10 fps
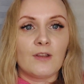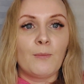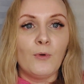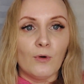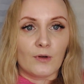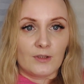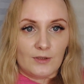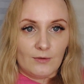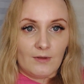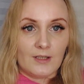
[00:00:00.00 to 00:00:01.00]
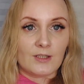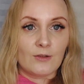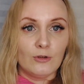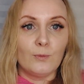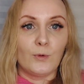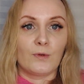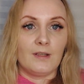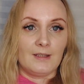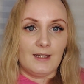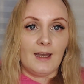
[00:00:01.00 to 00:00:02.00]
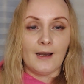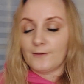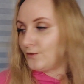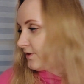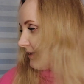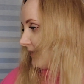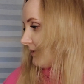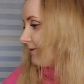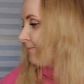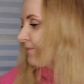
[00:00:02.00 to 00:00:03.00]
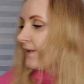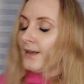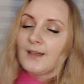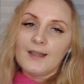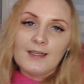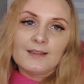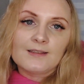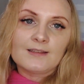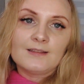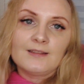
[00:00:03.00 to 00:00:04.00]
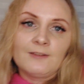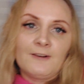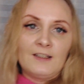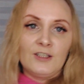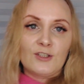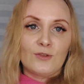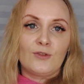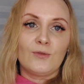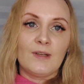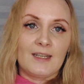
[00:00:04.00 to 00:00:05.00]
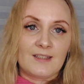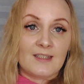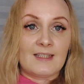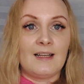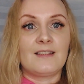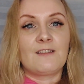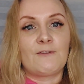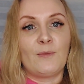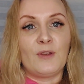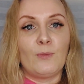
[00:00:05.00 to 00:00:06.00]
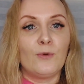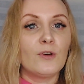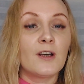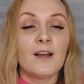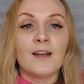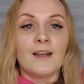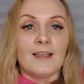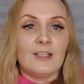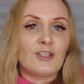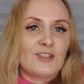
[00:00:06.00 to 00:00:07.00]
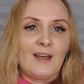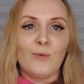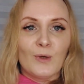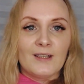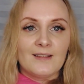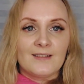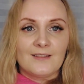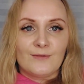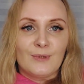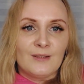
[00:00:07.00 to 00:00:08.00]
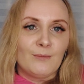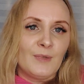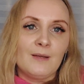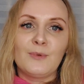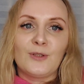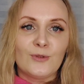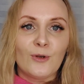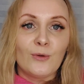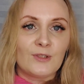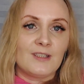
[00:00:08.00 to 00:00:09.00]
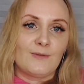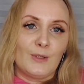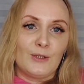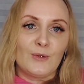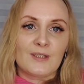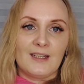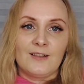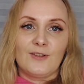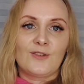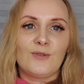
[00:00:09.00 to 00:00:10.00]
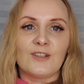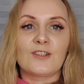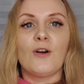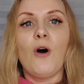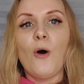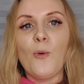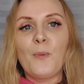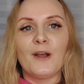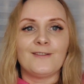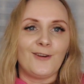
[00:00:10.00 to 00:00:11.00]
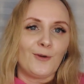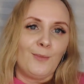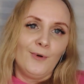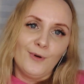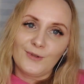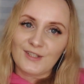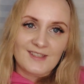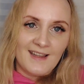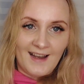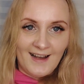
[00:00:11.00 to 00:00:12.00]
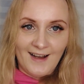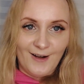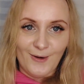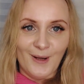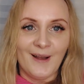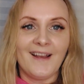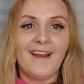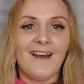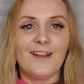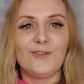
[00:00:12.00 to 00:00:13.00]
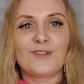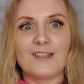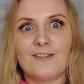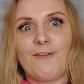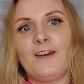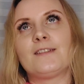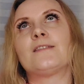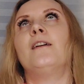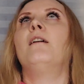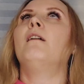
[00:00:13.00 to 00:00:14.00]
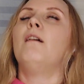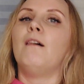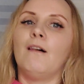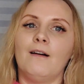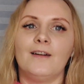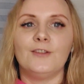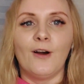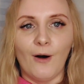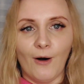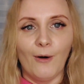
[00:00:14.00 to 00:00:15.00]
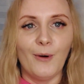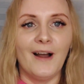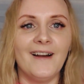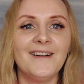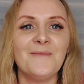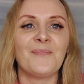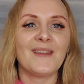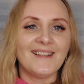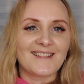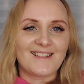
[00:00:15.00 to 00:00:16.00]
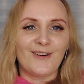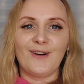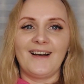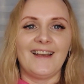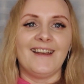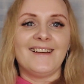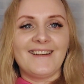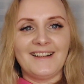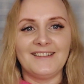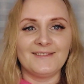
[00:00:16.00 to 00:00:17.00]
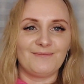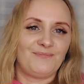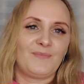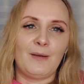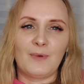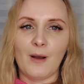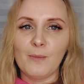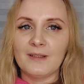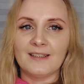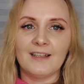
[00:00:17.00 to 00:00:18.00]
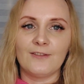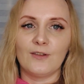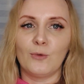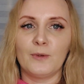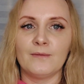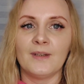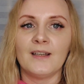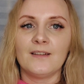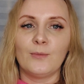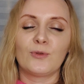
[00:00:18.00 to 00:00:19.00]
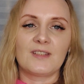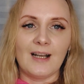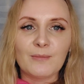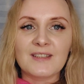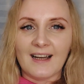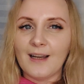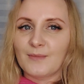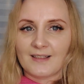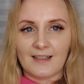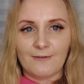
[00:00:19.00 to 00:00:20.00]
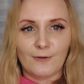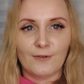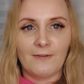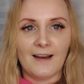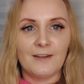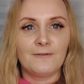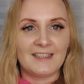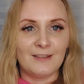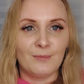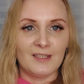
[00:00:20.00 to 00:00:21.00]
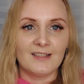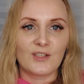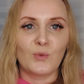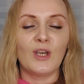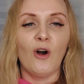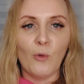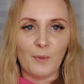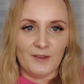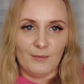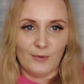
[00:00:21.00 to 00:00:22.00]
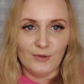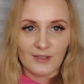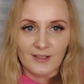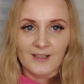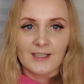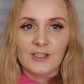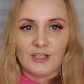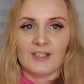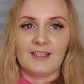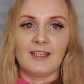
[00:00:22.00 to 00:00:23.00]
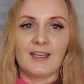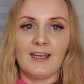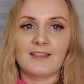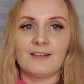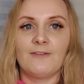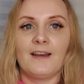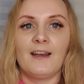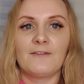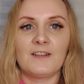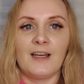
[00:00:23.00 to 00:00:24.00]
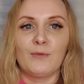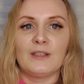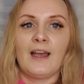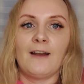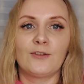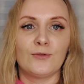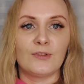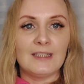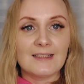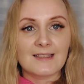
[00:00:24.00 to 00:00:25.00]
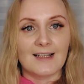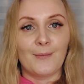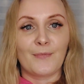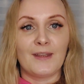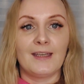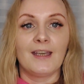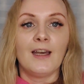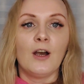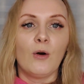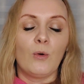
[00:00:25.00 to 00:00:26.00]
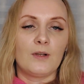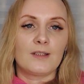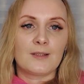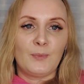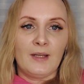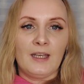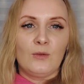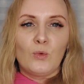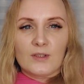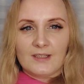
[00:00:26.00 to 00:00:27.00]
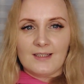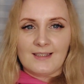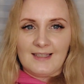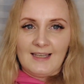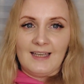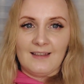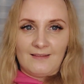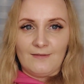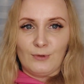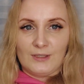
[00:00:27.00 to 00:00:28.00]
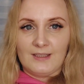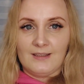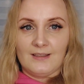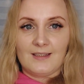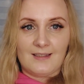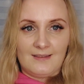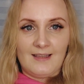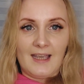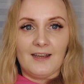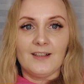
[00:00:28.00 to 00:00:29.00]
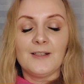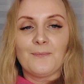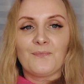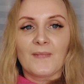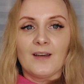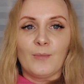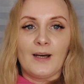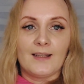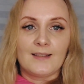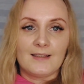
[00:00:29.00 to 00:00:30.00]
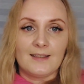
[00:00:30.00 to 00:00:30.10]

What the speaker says: book, to the school book that they have to study, and if I need to do exercises from the book, each time when maybe you noticed when you tell your students, open your books now, and you see the faces, oh, no. So I probably never open the book. Sometimes, like for 5-10 minutes, we open the book, just in case if I have time when I have to read something or explain what is there. But